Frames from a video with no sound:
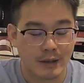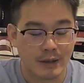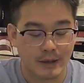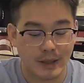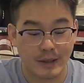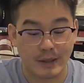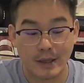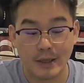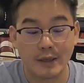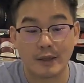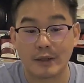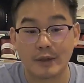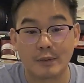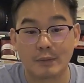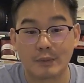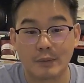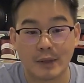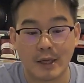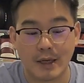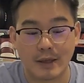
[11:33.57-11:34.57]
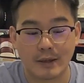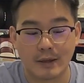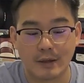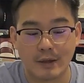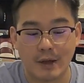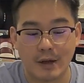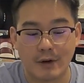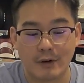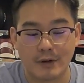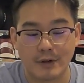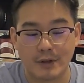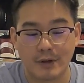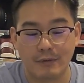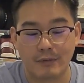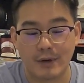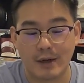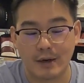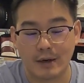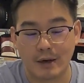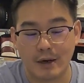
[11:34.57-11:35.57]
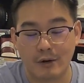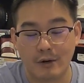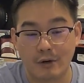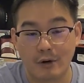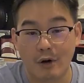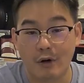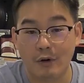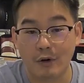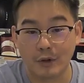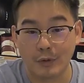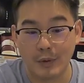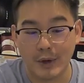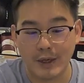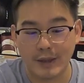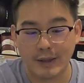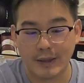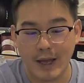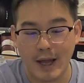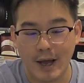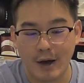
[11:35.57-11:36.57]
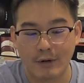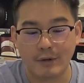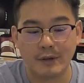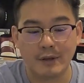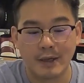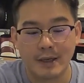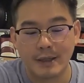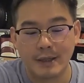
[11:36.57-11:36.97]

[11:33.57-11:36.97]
didn't take their synthetic leather all the way down.